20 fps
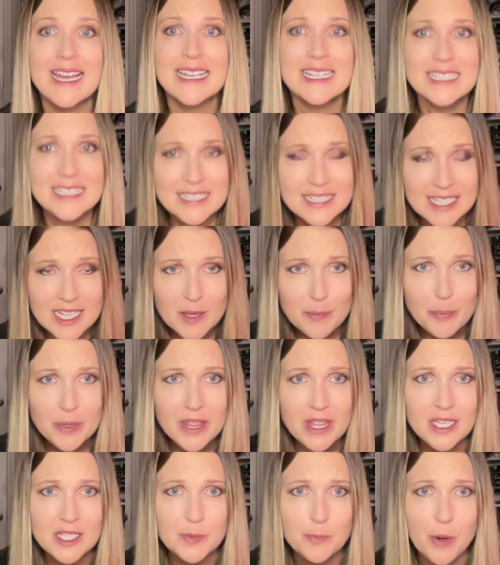
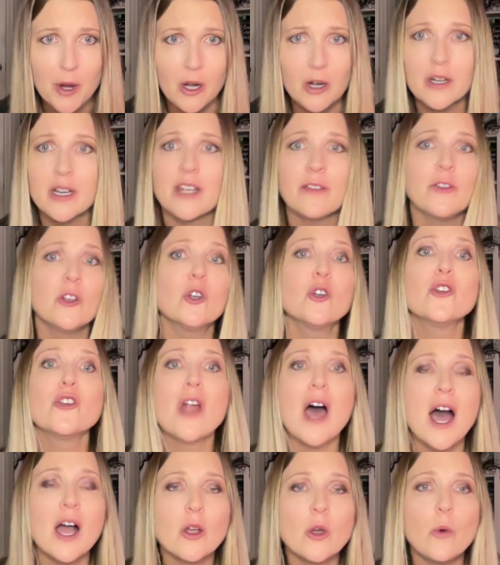Skip this part if you're
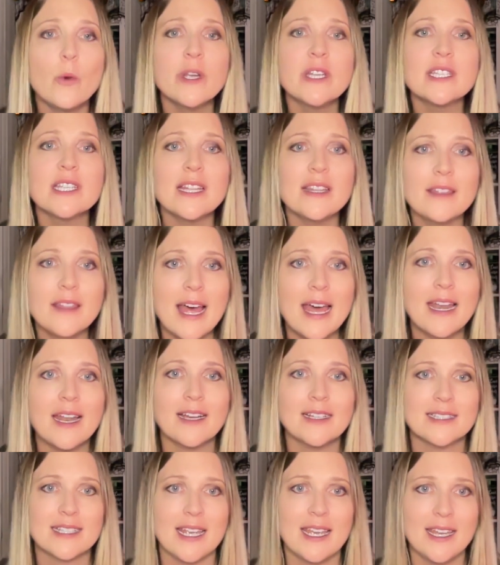not going to let
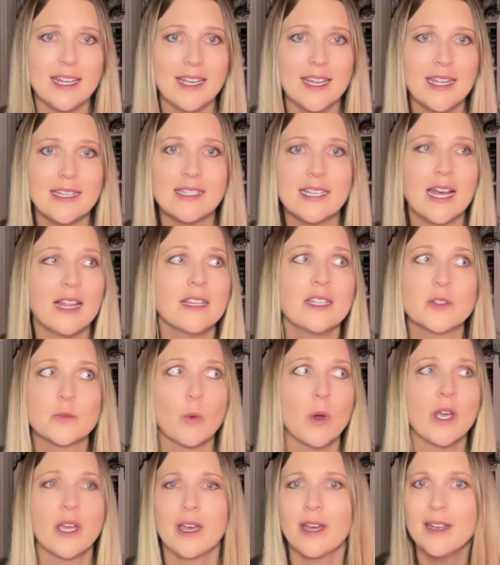us in and tell us
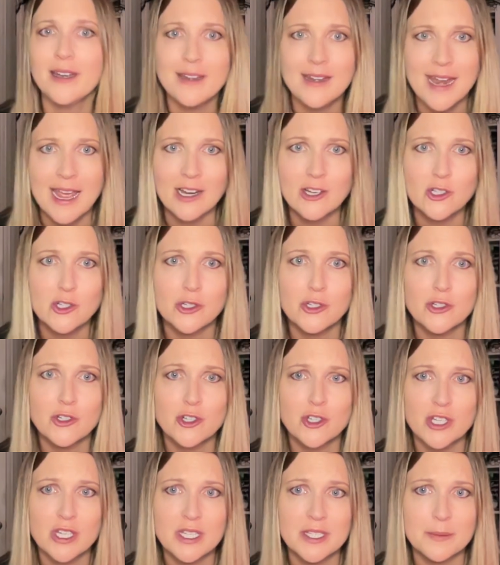what connection
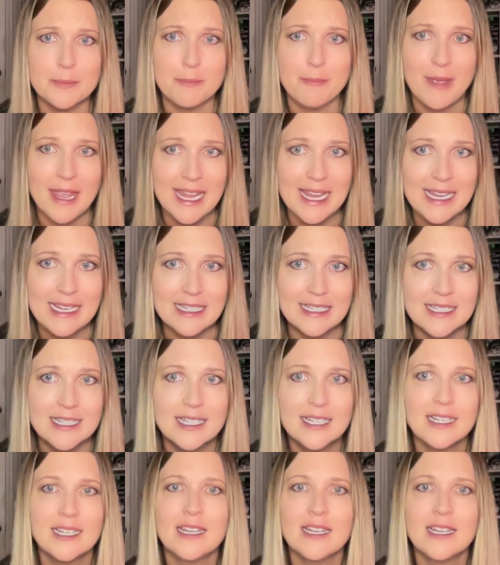she's made.